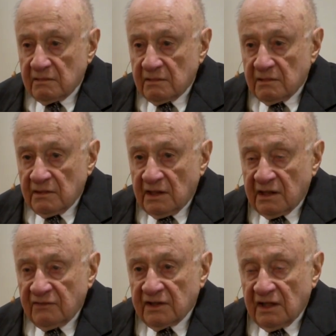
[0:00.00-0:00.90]
not
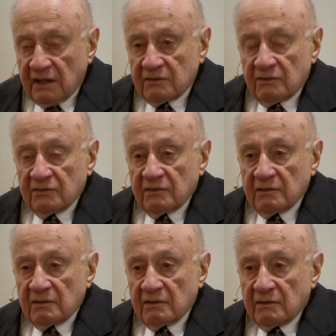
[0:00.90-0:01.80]
even doctors,
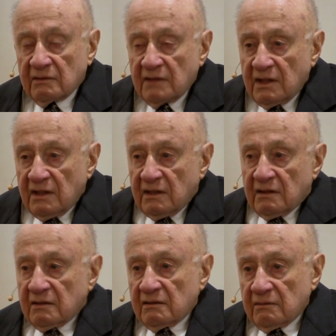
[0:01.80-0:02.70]
uh,
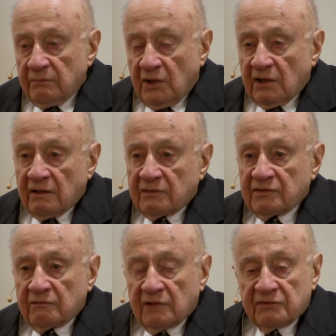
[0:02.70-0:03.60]
bars
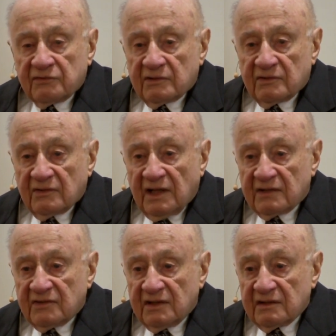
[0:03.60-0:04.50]
and restaurants, and
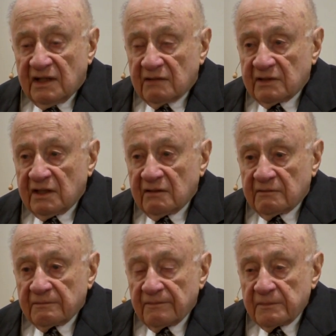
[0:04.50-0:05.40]
that's it
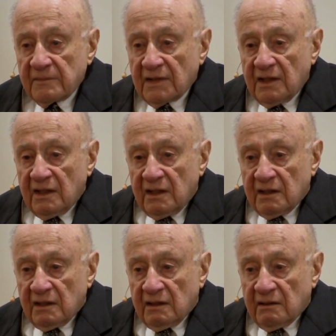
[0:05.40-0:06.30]
downtown.
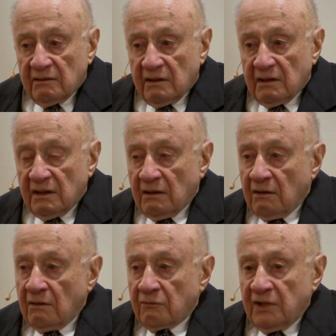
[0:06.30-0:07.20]
Uh,
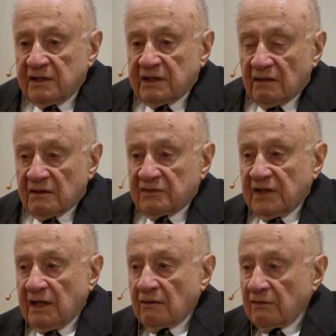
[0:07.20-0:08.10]
all retail is
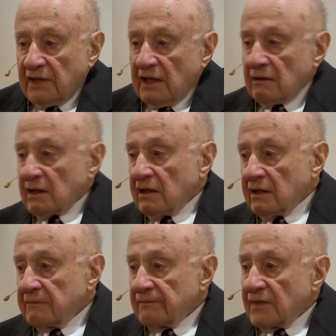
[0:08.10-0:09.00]
now on the
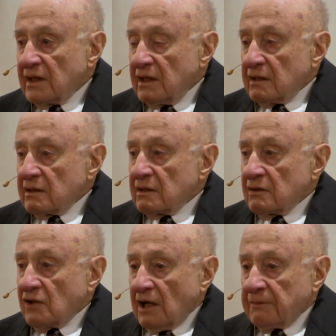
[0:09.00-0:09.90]
outline,
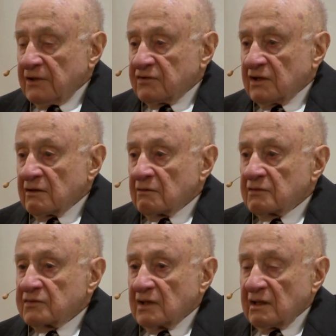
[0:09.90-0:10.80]
shopping
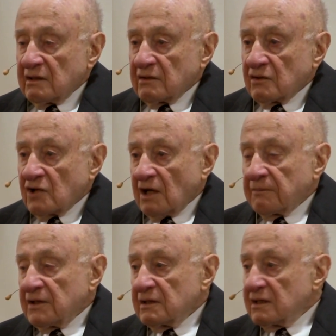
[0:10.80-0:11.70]
centers and the
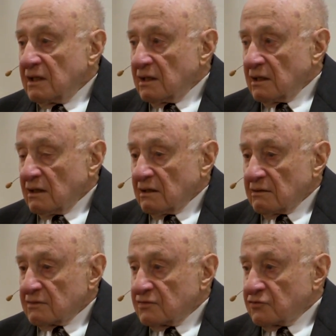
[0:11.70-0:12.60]
shopping
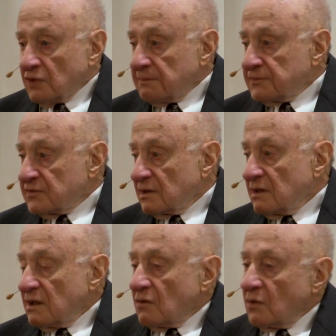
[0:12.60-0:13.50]
uh, strips.
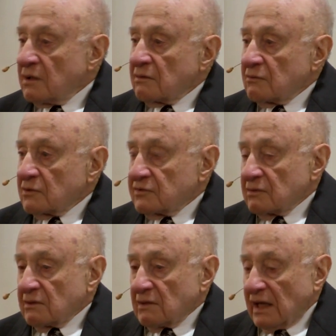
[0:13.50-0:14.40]
We are in what
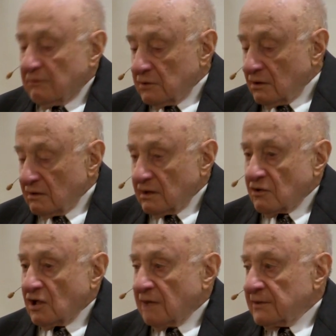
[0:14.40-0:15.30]
I would call it a
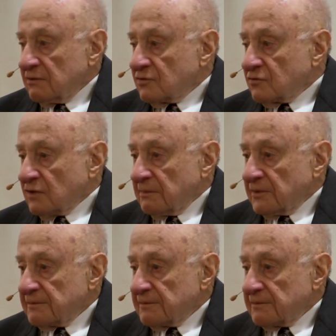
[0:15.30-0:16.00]
shopping strip.